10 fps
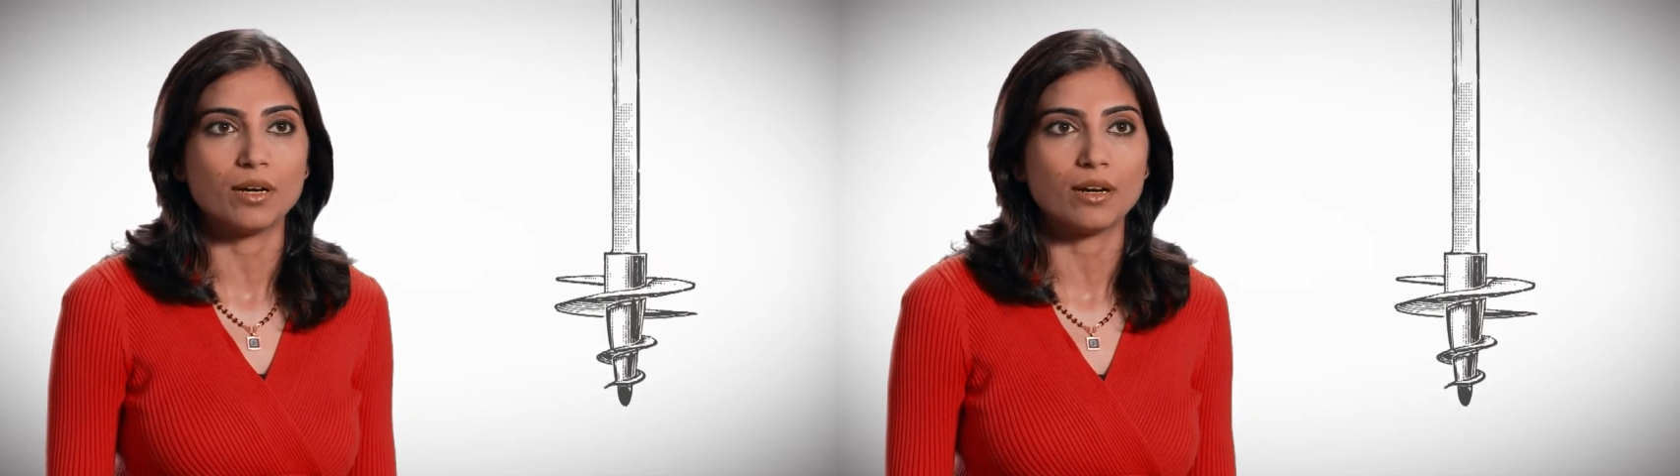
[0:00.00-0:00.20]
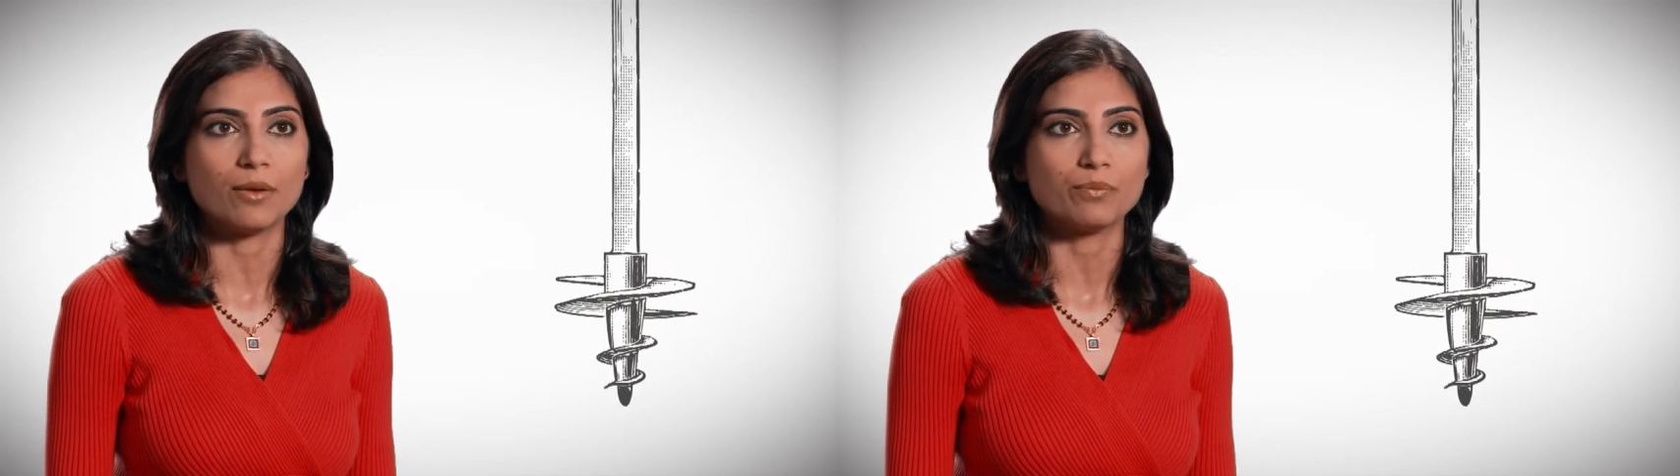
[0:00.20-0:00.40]

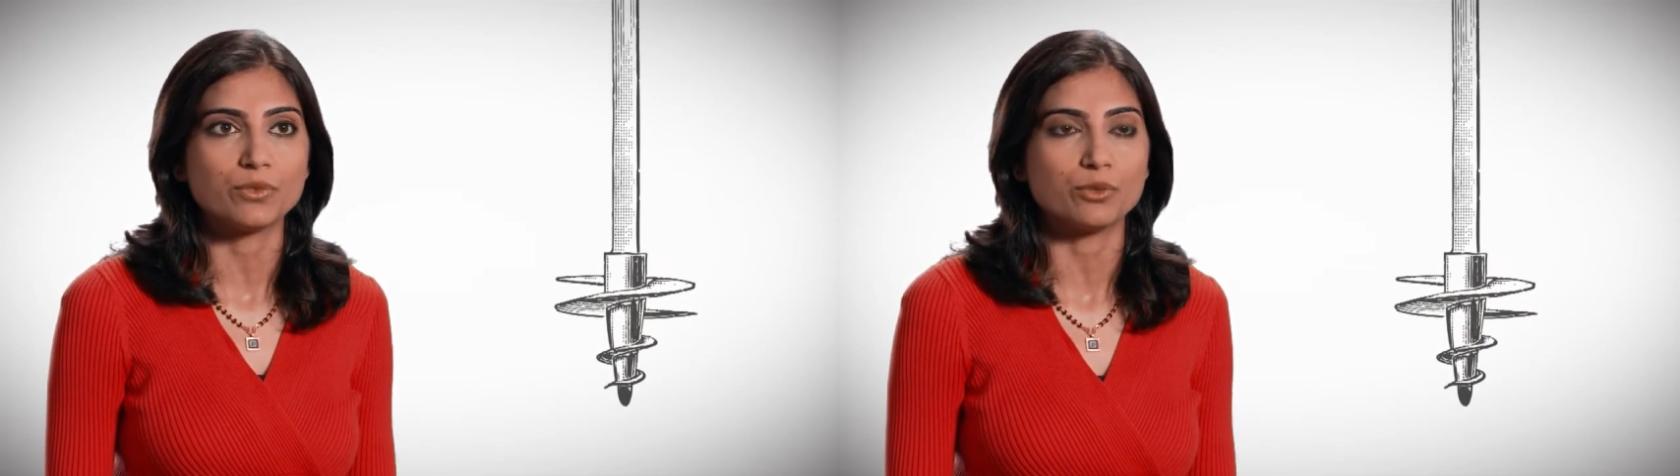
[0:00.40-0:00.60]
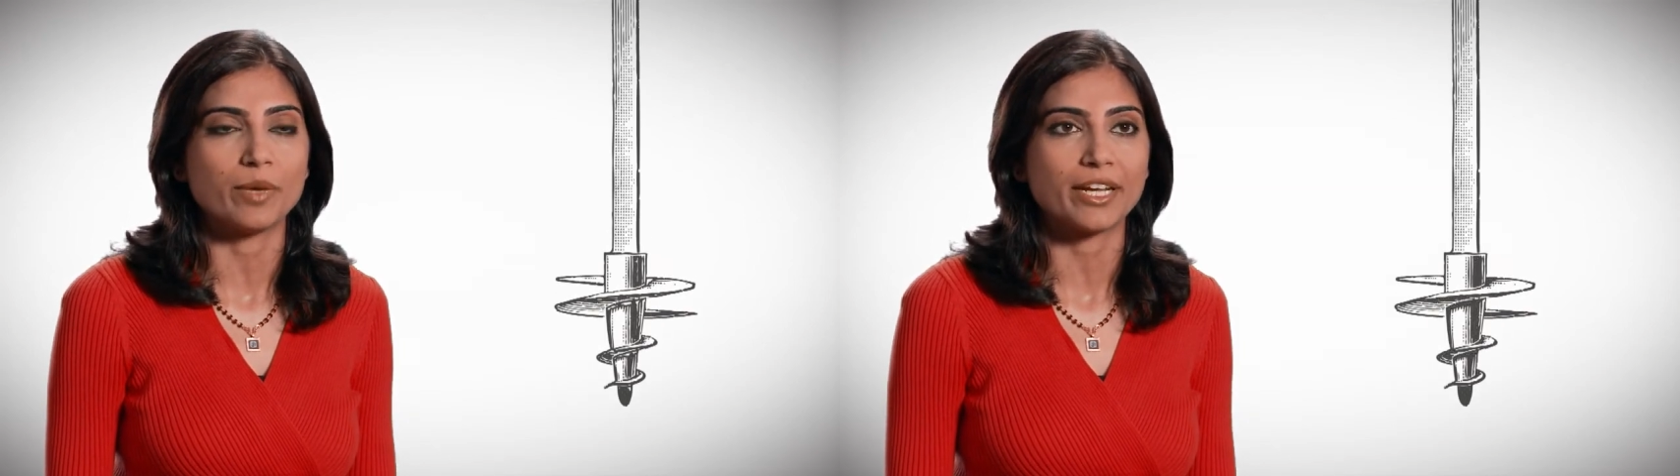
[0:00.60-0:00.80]
um,
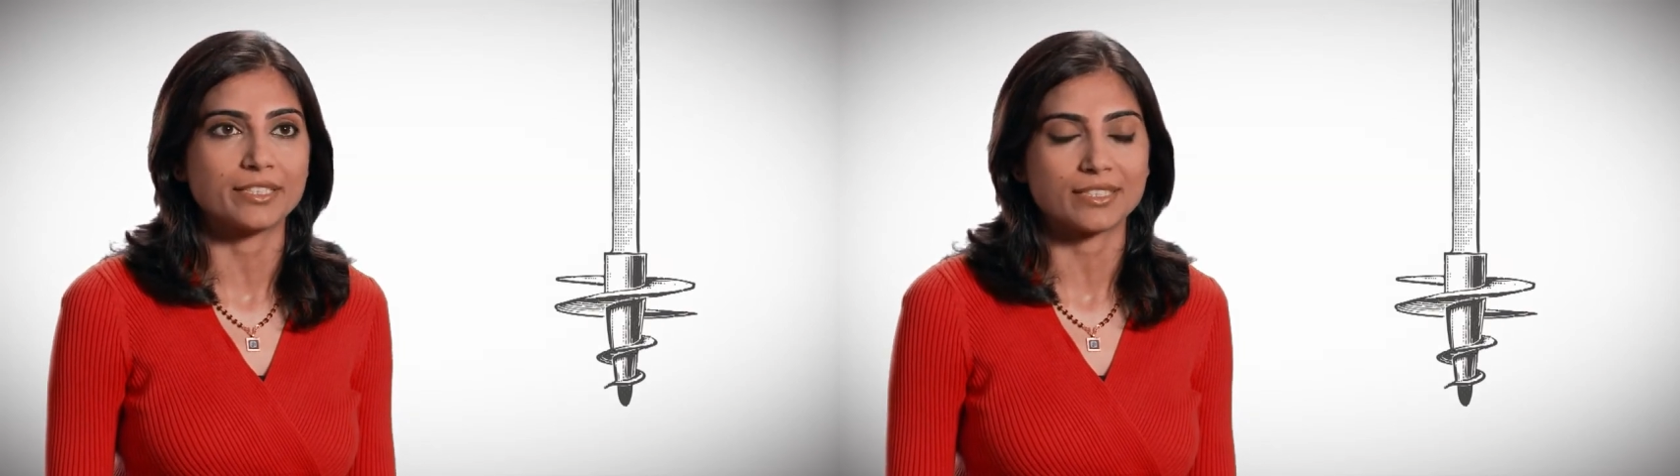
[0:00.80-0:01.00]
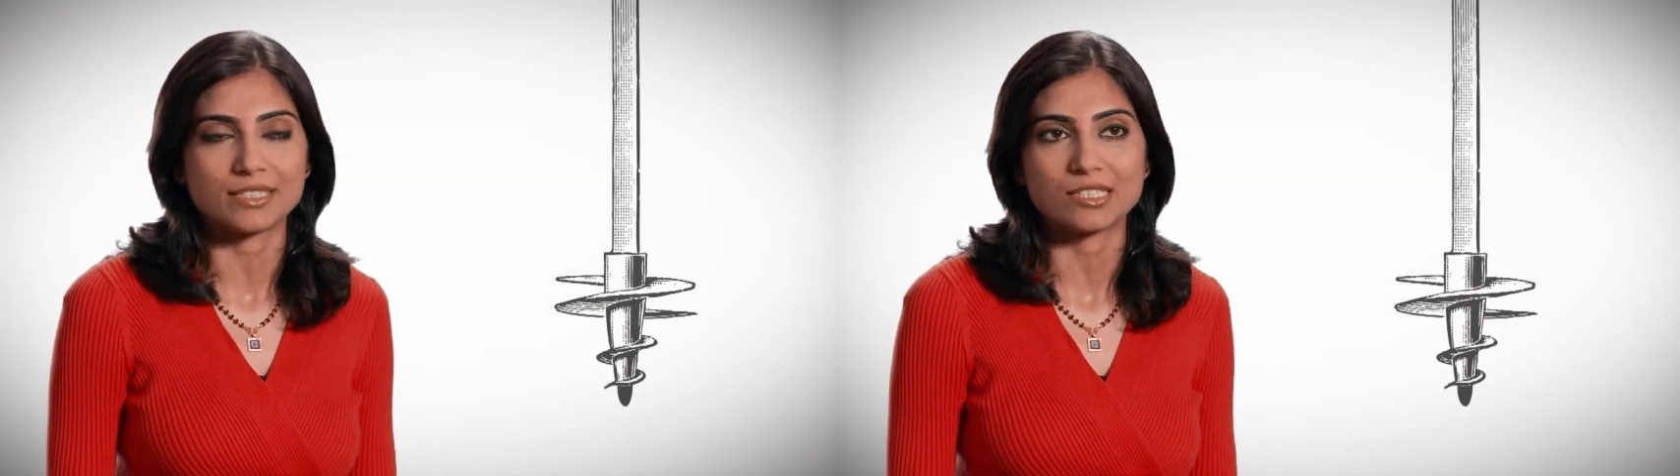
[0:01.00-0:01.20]
to make
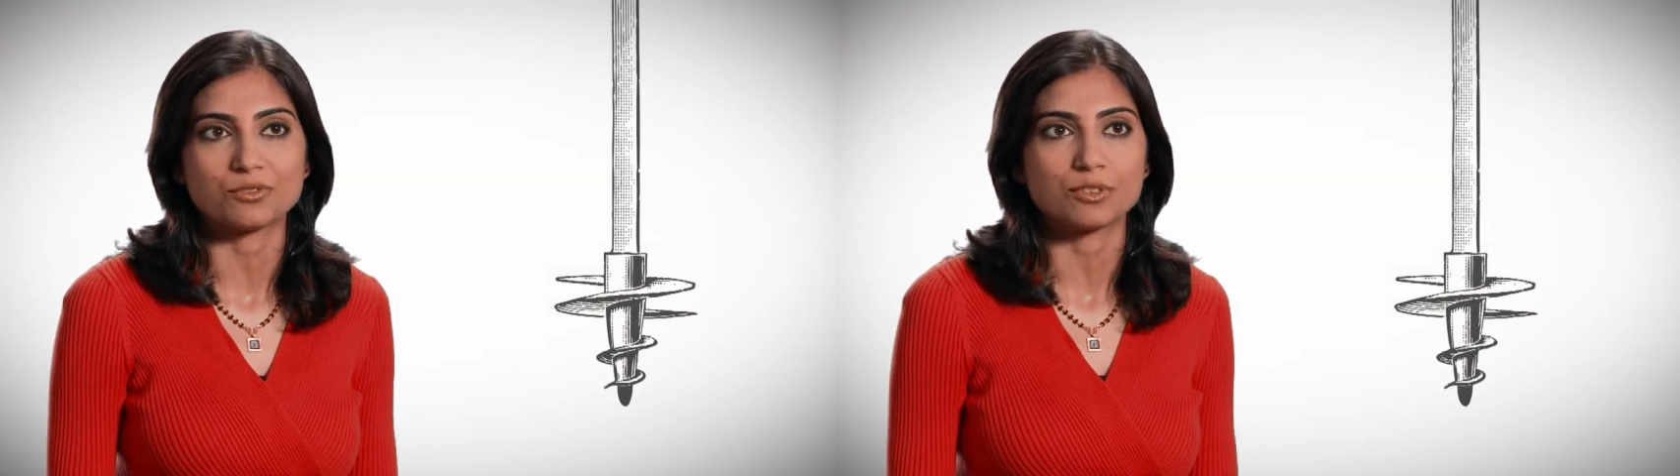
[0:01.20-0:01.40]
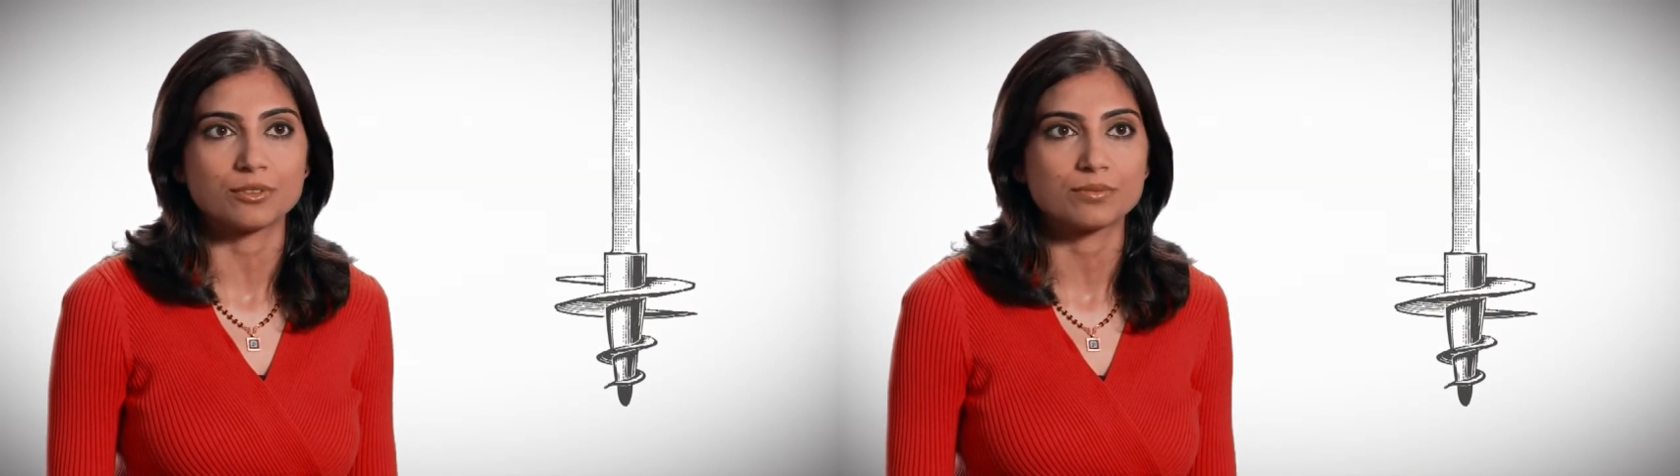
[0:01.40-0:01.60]
it
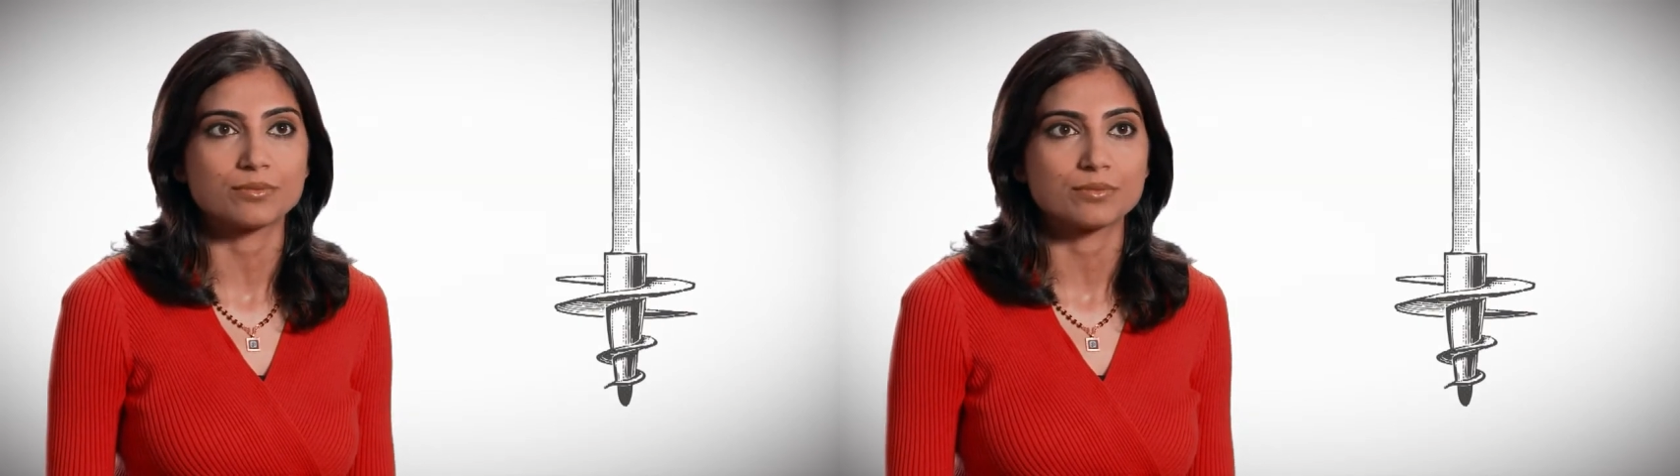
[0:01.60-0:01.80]
successful.